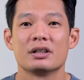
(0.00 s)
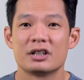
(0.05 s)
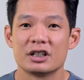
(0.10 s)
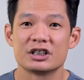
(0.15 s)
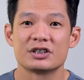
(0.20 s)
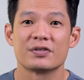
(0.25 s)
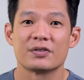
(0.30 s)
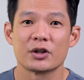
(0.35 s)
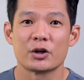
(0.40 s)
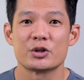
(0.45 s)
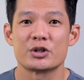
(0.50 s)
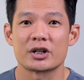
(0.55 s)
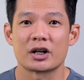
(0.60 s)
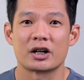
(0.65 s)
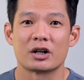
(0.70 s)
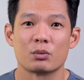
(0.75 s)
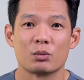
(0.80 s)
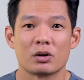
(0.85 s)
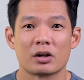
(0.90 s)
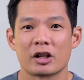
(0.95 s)
This
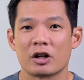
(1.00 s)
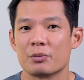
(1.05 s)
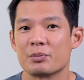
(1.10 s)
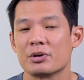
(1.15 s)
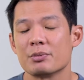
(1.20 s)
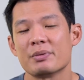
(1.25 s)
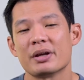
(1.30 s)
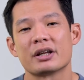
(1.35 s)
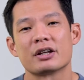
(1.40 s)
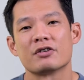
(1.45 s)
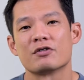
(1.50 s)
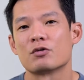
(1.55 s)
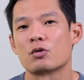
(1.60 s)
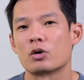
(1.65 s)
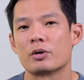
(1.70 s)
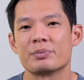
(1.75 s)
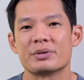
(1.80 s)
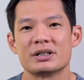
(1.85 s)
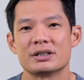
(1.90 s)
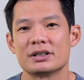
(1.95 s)
flowchart will help you make
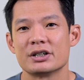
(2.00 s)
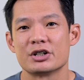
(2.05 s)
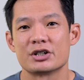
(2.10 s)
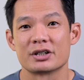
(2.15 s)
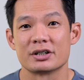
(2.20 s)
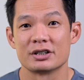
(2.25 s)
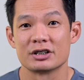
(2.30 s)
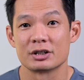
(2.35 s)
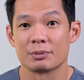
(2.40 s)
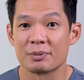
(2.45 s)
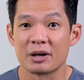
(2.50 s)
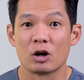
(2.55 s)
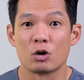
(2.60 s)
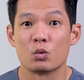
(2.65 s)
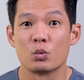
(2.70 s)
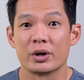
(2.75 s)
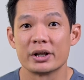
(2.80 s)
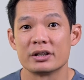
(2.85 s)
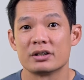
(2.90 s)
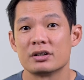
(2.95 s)
informed decisions about
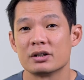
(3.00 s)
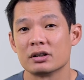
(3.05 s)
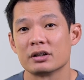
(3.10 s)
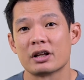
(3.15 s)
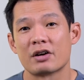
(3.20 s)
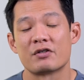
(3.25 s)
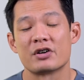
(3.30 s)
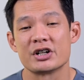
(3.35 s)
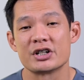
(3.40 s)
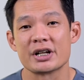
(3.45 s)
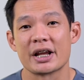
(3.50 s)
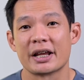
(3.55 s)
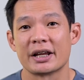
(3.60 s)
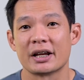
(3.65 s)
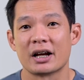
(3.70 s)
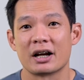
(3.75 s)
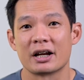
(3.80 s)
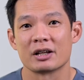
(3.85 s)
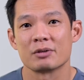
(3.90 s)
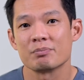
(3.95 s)
when to leverage
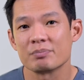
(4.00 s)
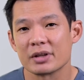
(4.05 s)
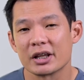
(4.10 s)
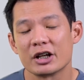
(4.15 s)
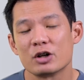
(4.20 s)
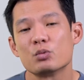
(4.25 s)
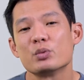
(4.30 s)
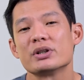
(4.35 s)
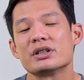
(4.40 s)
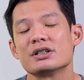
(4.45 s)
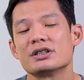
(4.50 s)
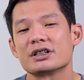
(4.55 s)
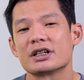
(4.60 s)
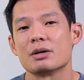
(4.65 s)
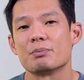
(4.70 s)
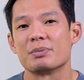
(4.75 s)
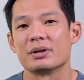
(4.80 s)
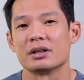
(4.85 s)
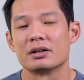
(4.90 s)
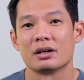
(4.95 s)
AI and when to
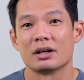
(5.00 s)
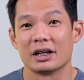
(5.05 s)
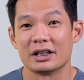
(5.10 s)
skip it.